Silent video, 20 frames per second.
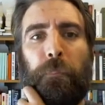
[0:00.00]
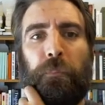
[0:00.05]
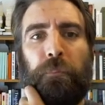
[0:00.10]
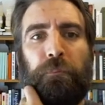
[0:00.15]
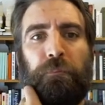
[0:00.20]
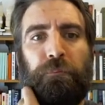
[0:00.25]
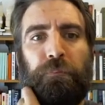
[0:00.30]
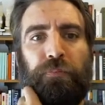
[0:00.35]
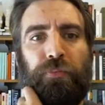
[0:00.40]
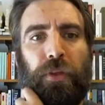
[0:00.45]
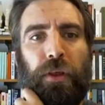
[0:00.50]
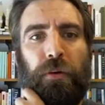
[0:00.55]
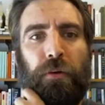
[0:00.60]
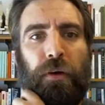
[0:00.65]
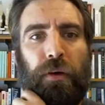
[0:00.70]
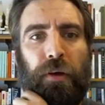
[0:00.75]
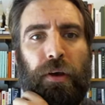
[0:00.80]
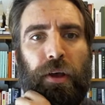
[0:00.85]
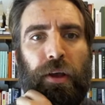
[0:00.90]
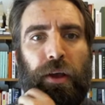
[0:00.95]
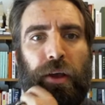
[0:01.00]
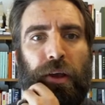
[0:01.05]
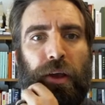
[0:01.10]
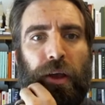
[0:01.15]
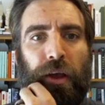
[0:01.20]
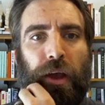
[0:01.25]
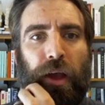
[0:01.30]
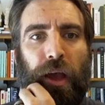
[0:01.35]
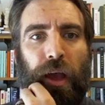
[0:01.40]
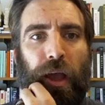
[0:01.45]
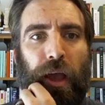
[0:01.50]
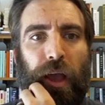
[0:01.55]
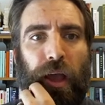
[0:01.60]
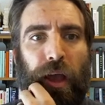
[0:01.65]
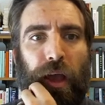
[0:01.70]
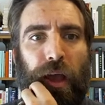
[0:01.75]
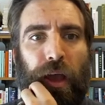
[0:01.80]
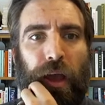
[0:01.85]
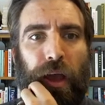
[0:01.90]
Nothing is said.